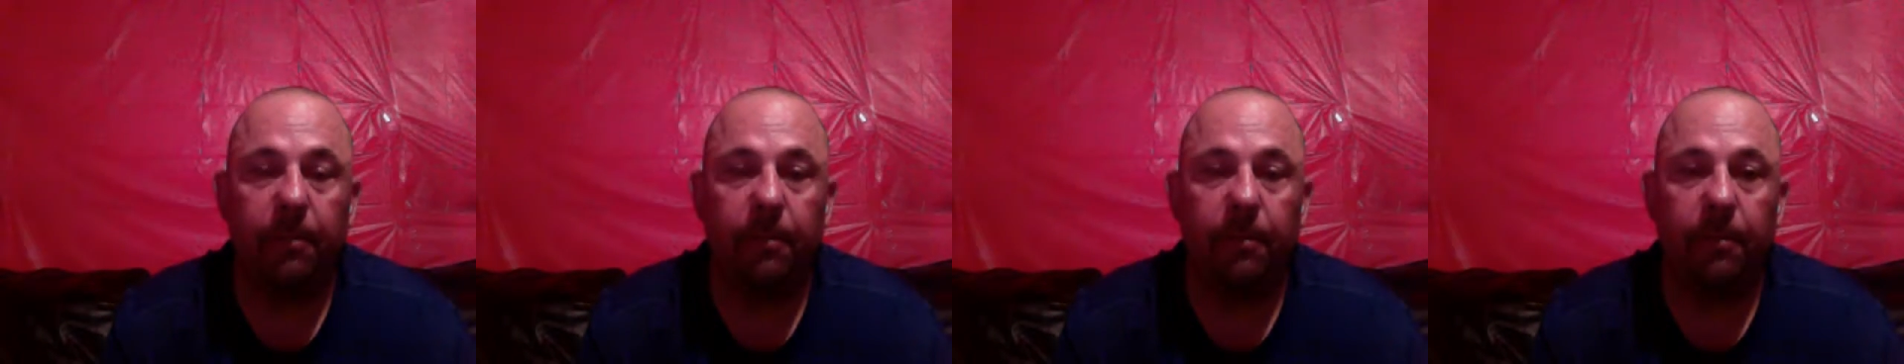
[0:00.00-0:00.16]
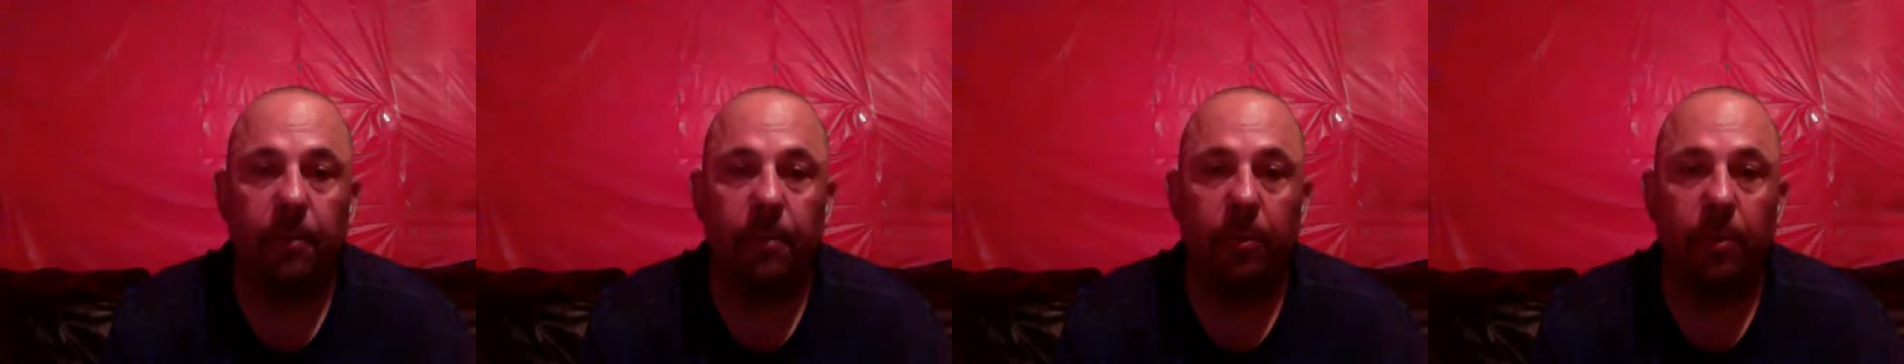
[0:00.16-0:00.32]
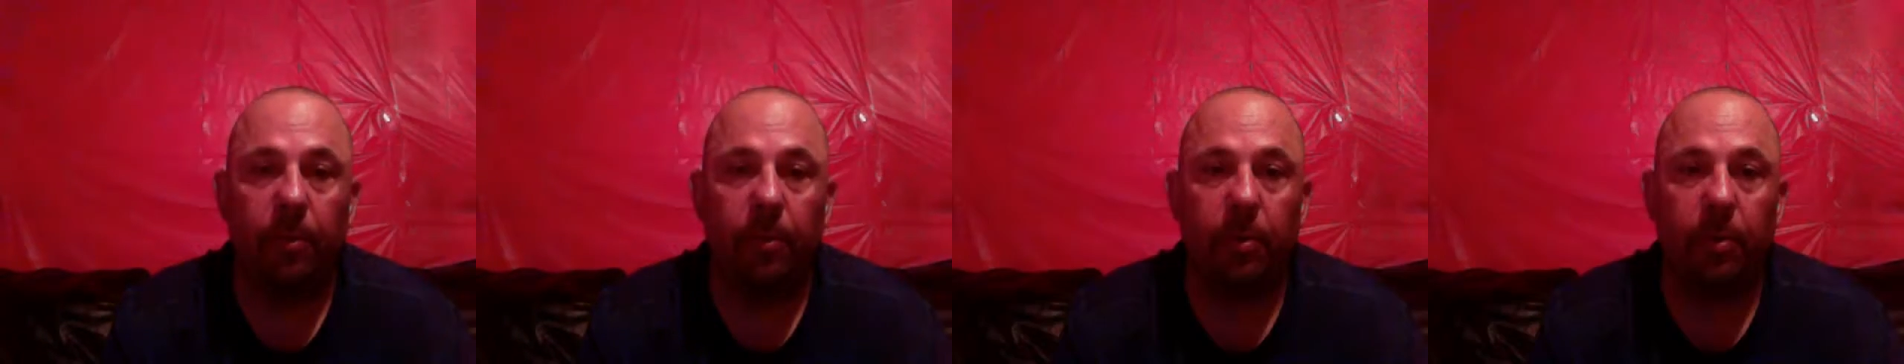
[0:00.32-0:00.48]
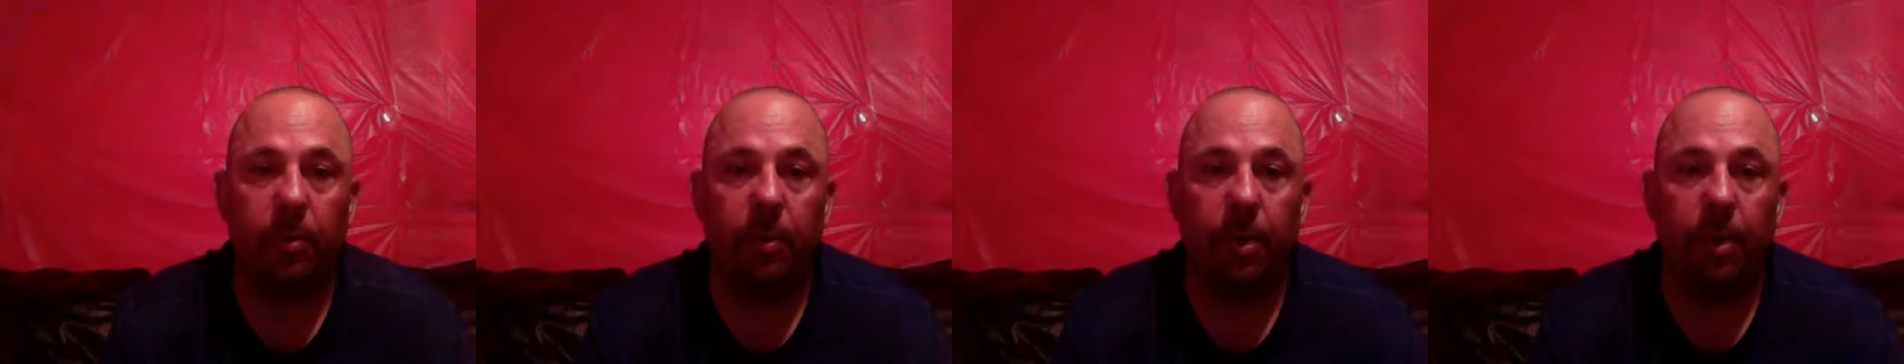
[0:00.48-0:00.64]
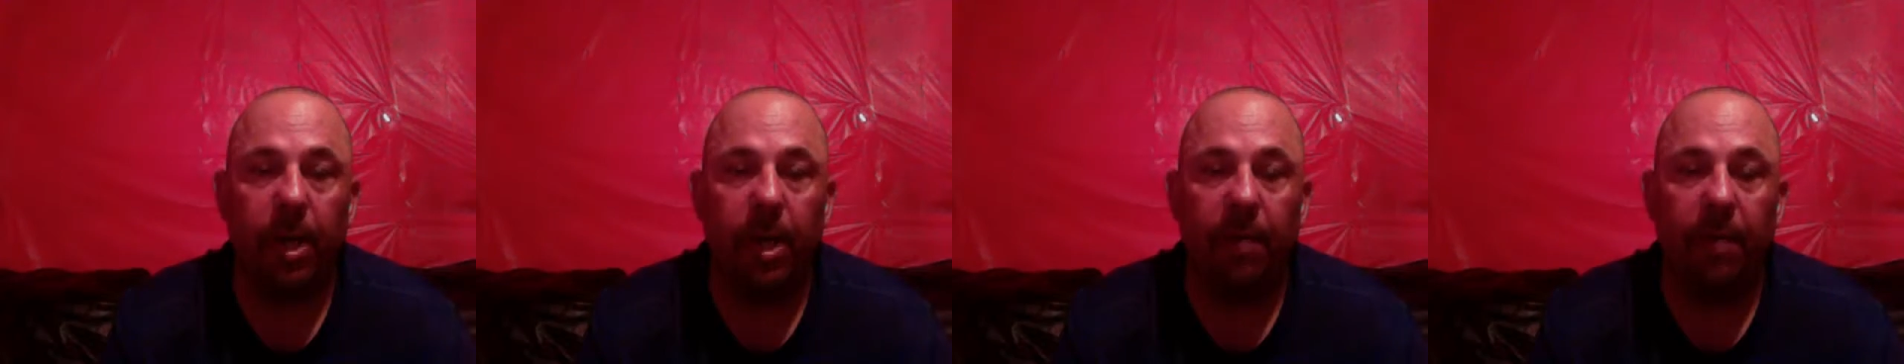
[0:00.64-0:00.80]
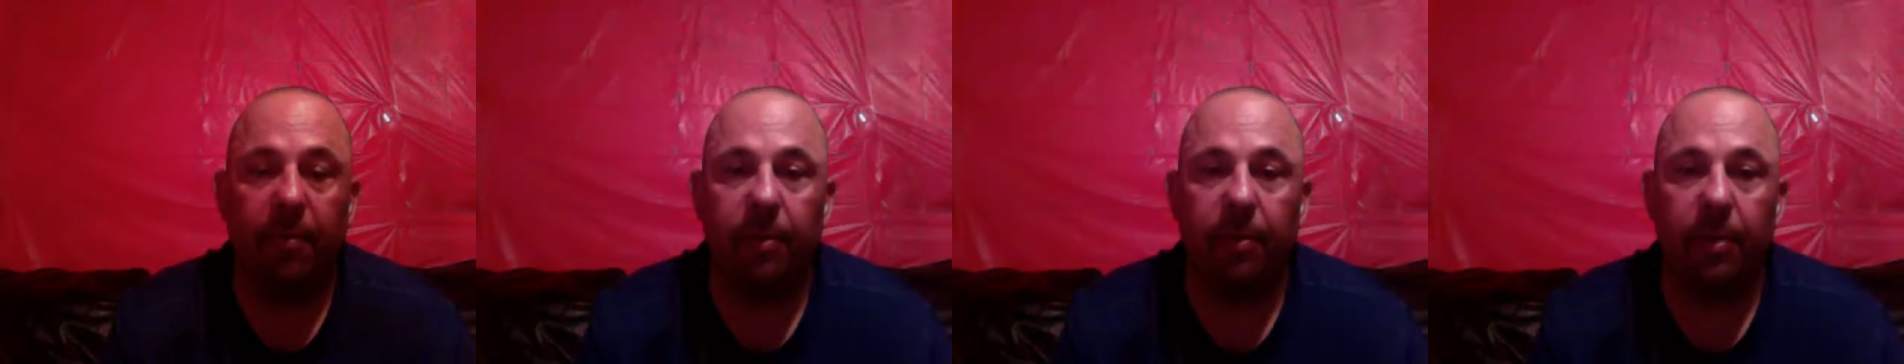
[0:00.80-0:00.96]
for
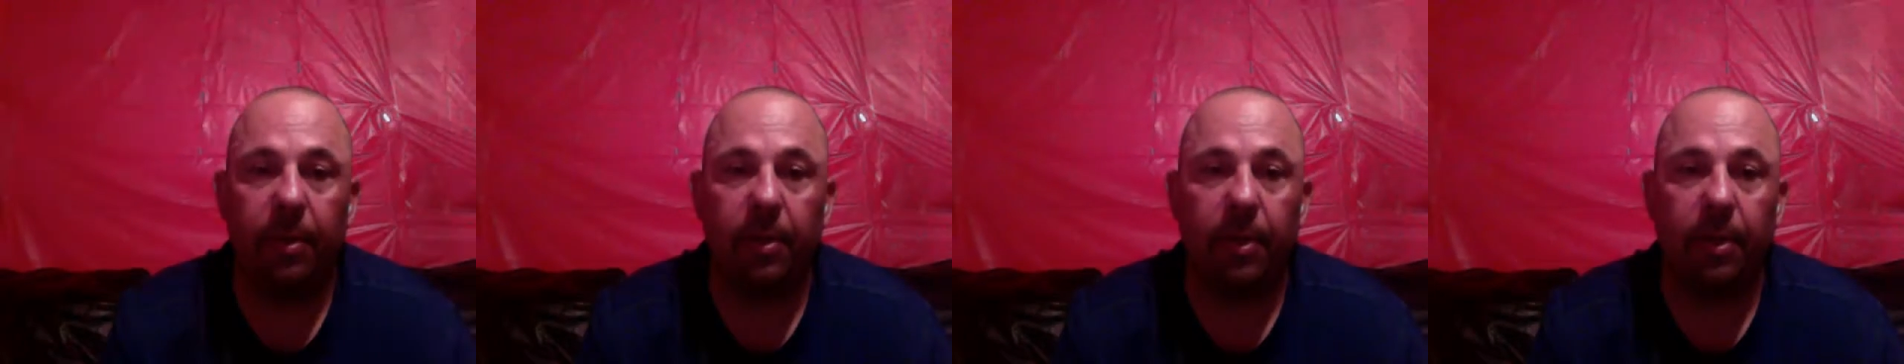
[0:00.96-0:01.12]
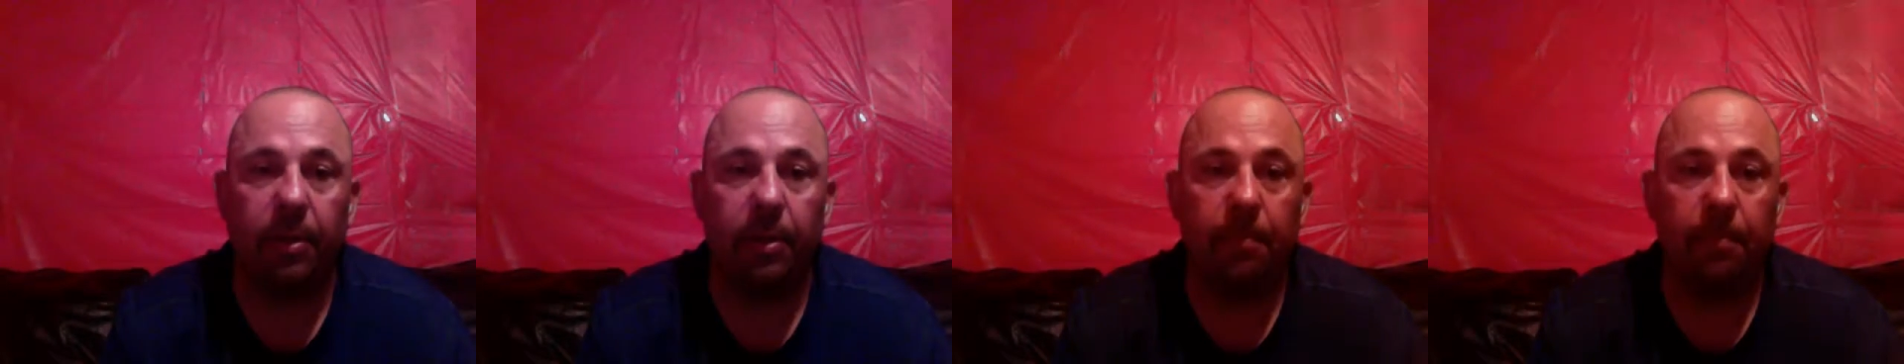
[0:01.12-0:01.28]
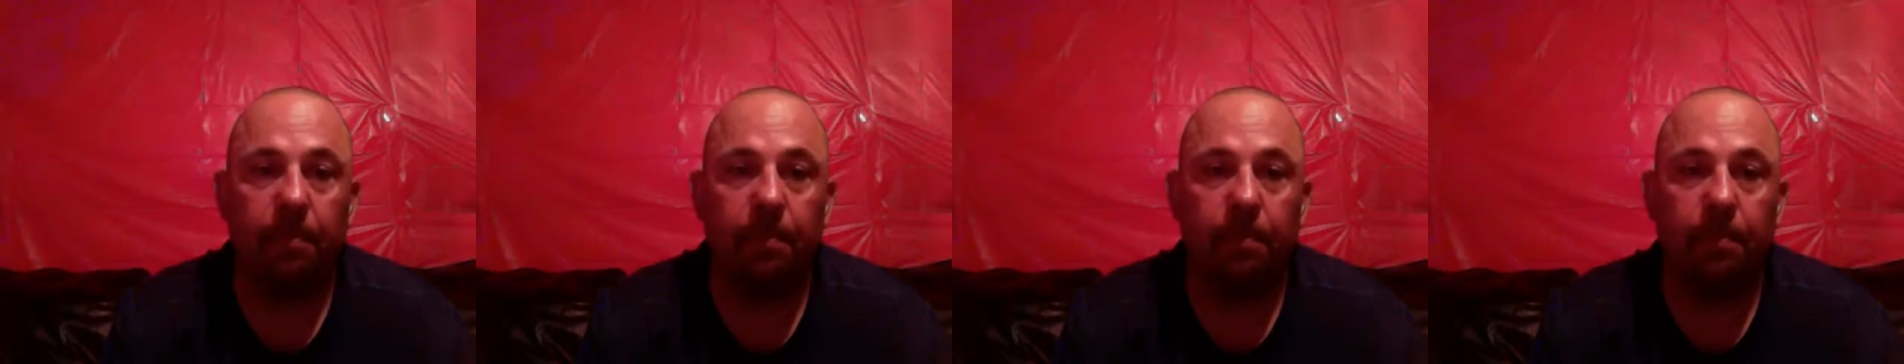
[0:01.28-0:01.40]
everything,